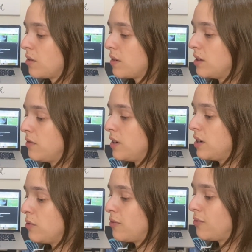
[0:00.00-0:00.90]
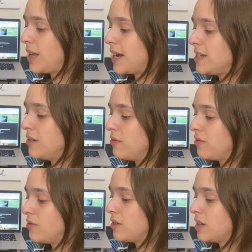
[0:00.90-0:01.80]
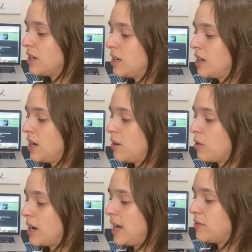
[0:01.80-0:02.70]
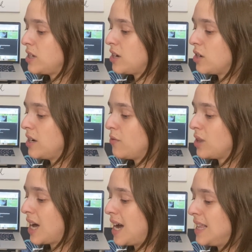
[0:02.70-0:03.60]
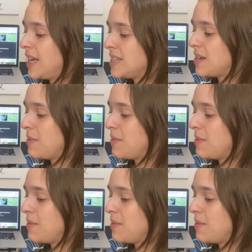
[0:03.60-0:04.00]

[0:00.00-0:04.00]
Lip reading: They're very reflective. We're going to have to get creative with highlights and